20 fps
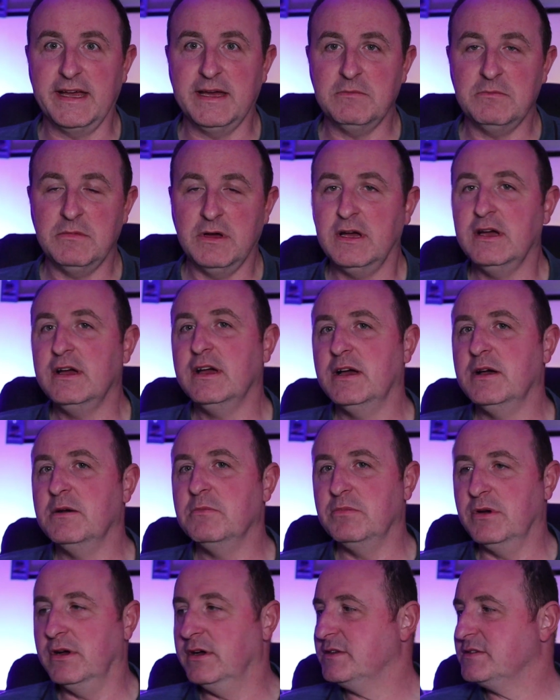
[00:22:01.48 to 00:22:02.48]
am,
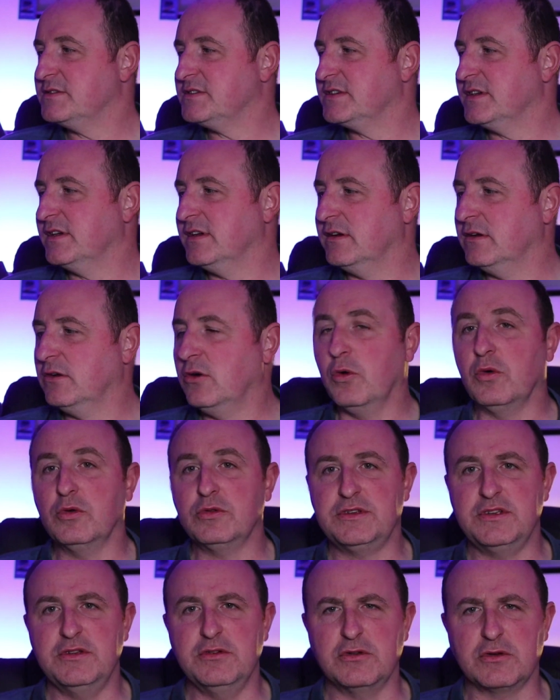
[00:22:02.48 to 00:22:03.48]
but or
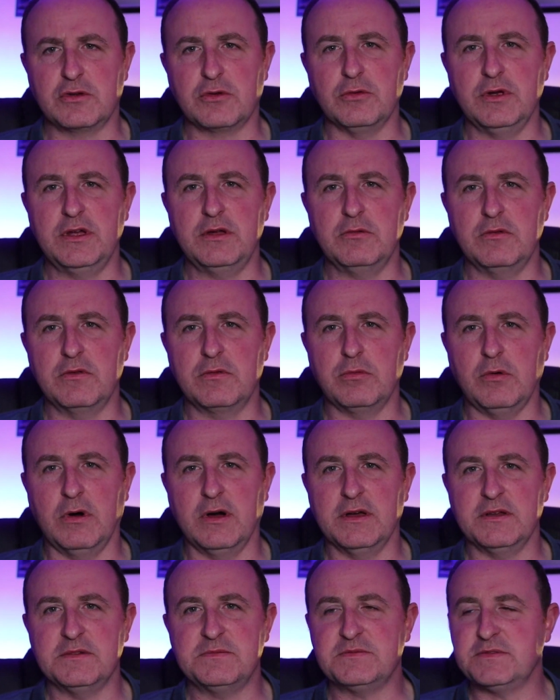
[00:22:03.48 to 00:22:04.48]
do you agree with
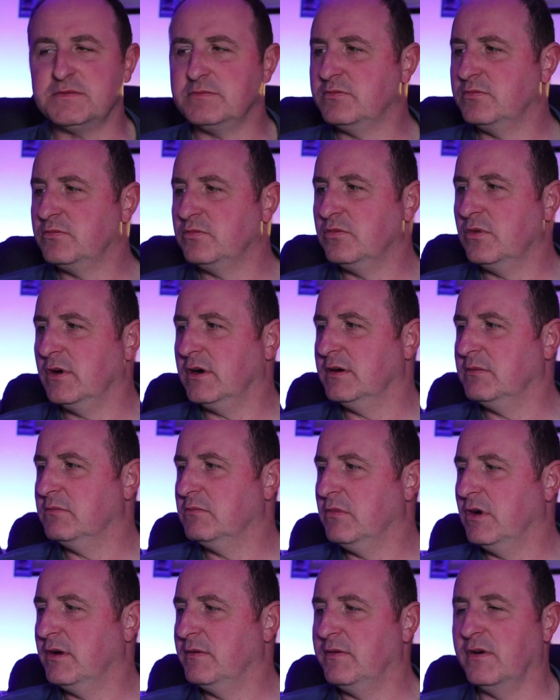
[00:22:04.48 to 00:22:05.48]
what
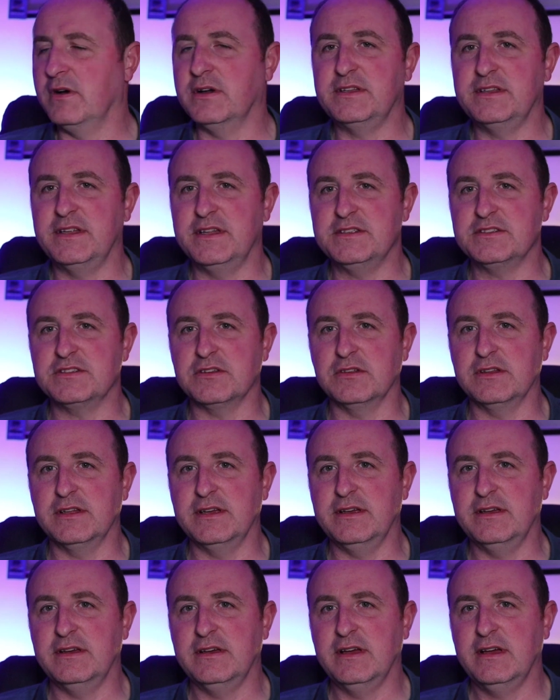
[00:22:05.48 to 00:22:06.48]
my findings on
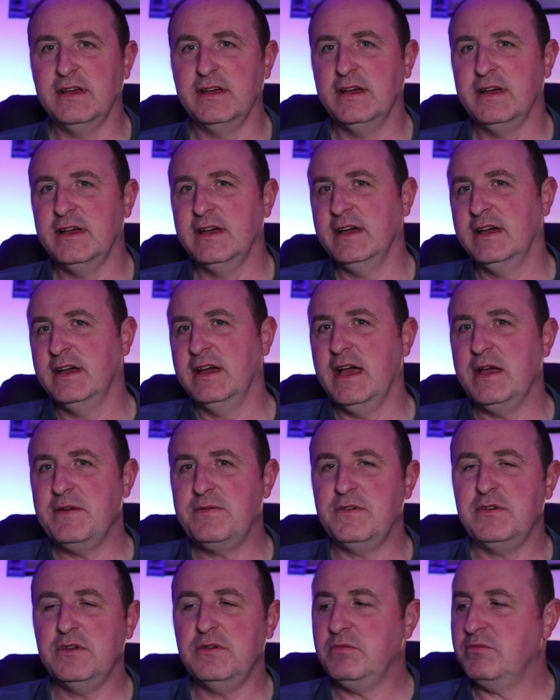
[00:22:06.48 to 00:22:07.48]
it?
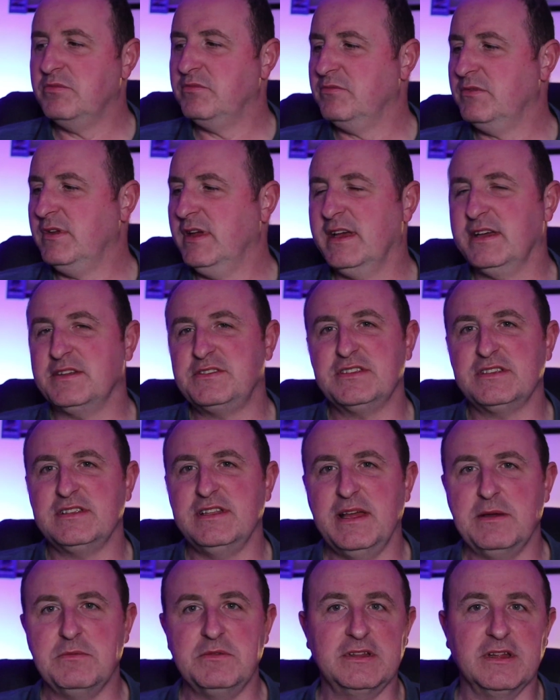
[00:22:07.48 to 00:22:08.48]
If you, just
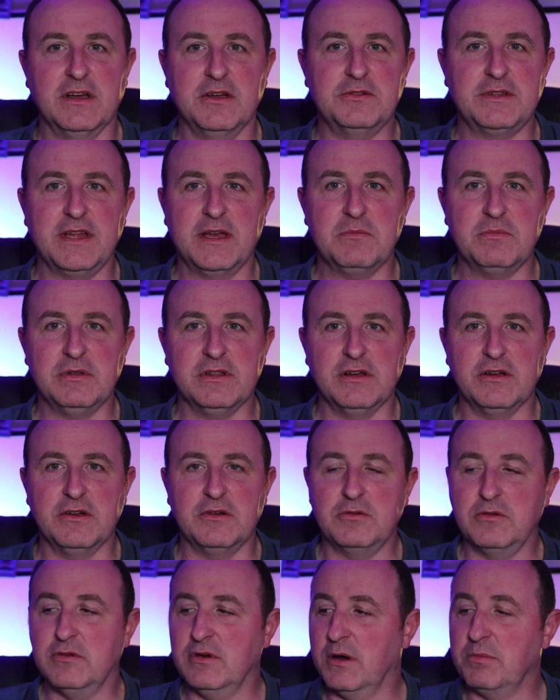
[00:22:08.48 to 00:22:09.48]
let me know down
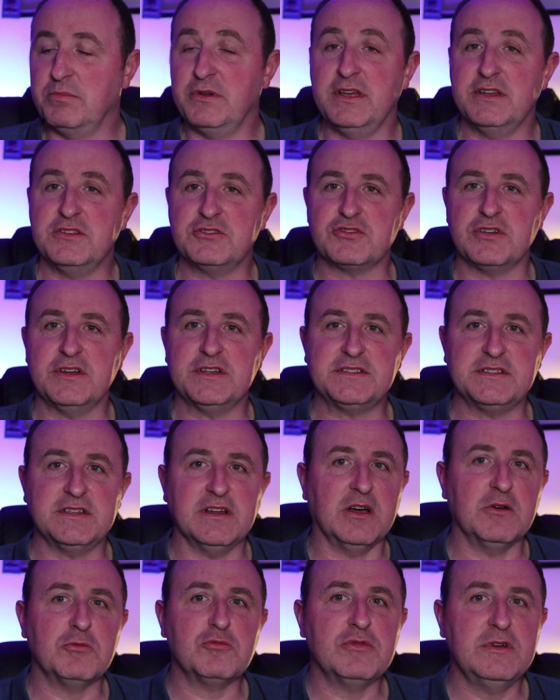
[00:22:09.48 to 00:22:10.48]
below. I'll
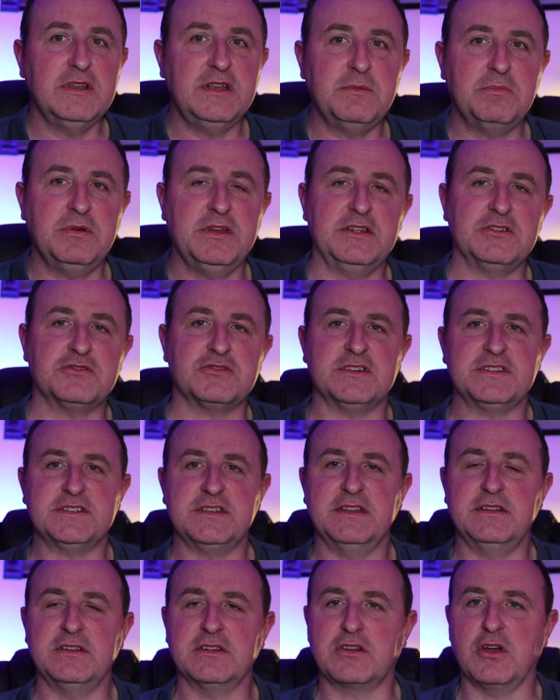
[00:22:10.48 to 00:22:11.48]
really be
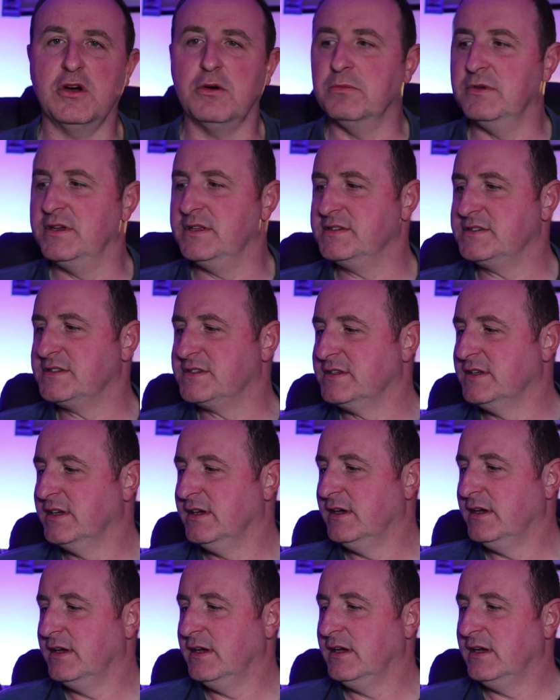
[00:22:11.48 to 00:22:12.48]
interested in your comments.
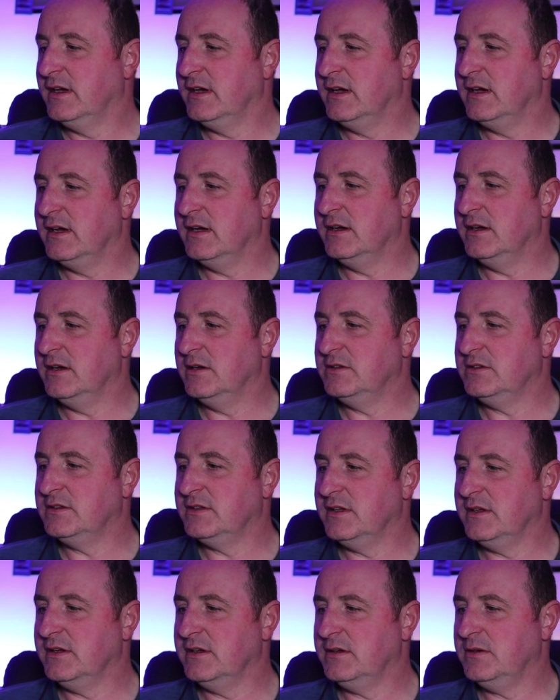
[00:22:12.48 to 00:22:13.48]

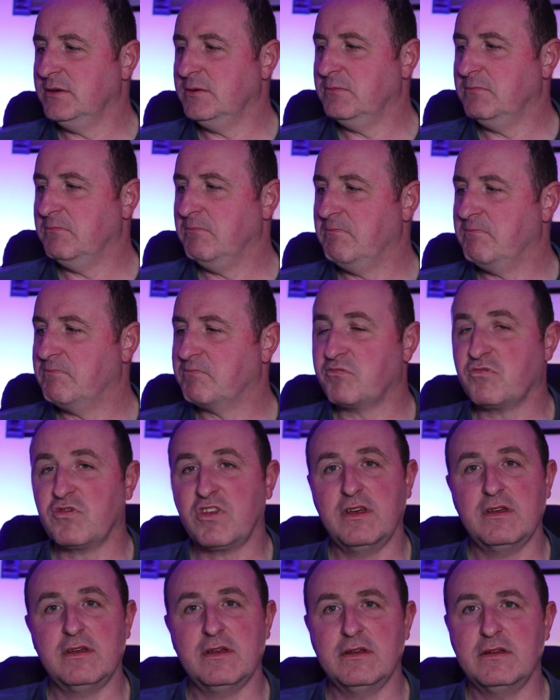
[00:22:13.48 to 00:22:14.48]
And
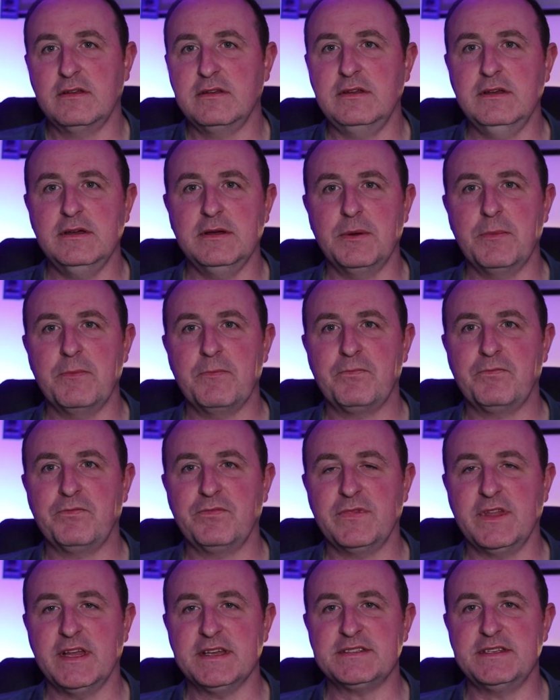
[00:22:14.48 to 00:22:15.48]
yeah,
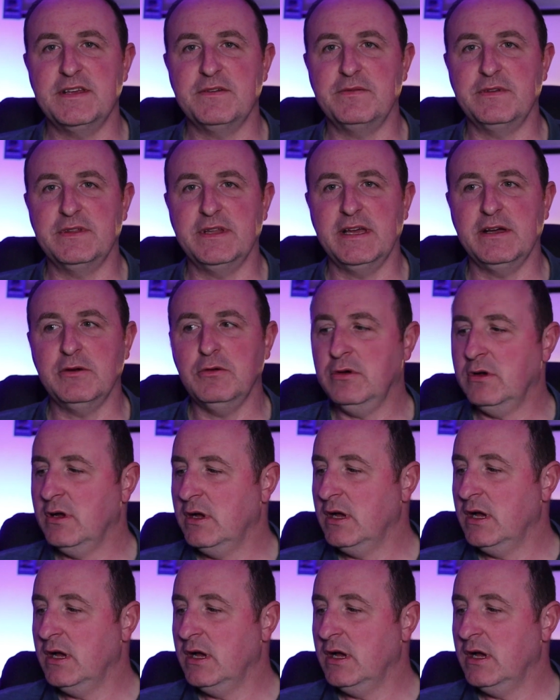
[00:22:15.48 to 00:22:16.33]
that's it for now.